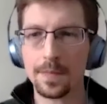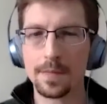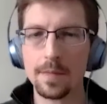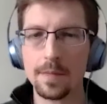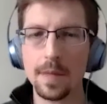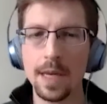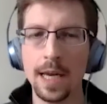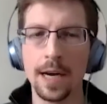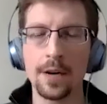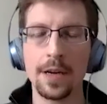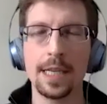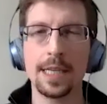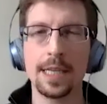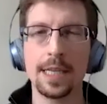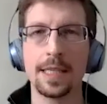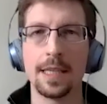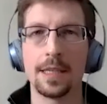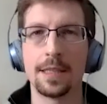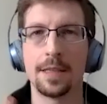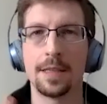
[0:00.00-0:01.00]
How can I
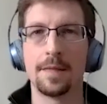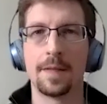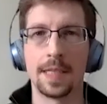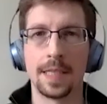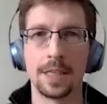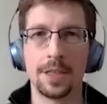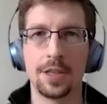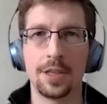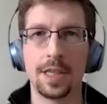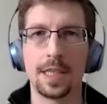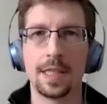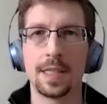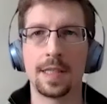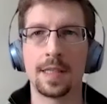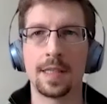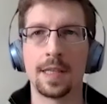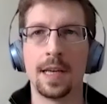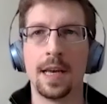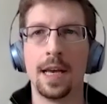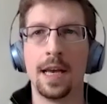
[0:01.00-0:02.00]
sell it to
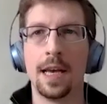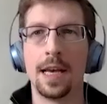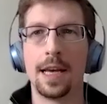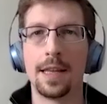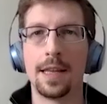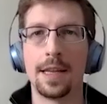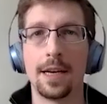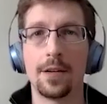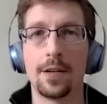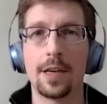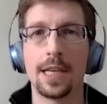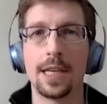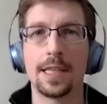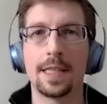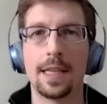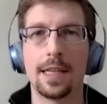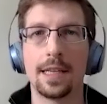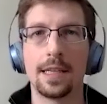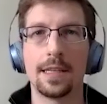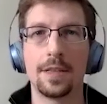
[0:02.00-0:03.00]
physicians? And then how can I
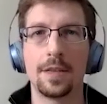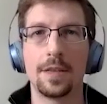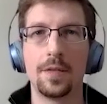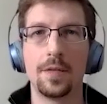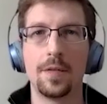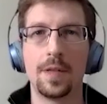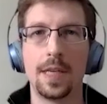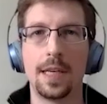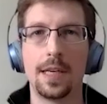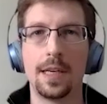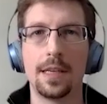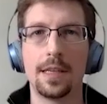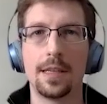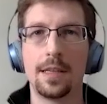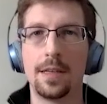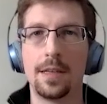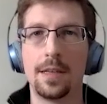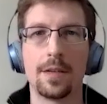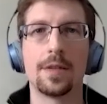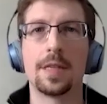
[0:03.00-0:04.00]
sell it to
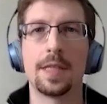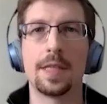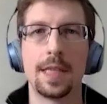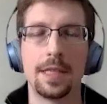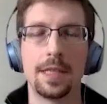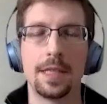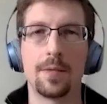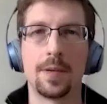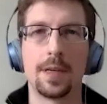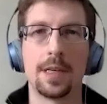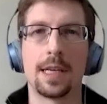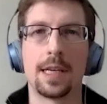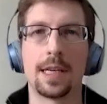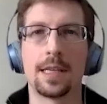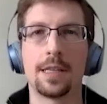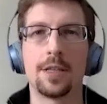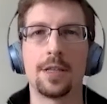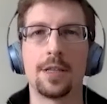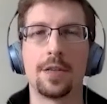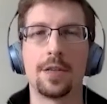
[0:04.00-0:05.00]
the C-suite,
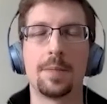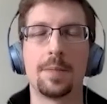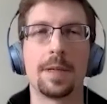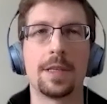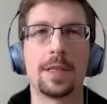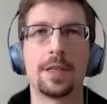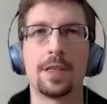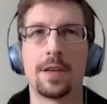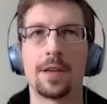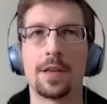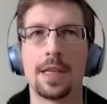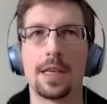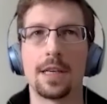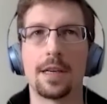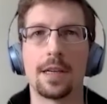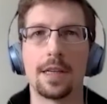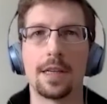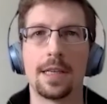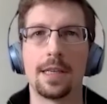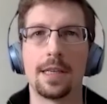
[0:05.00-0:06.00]
like Jimmy mentioned
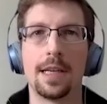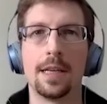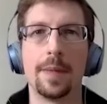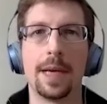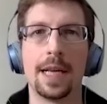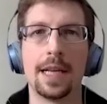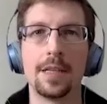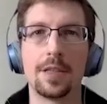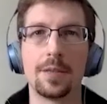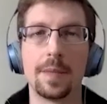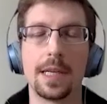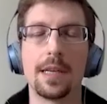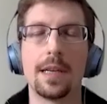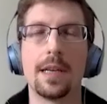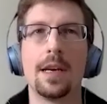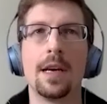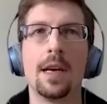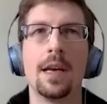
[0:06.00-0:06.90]
earlier, and management?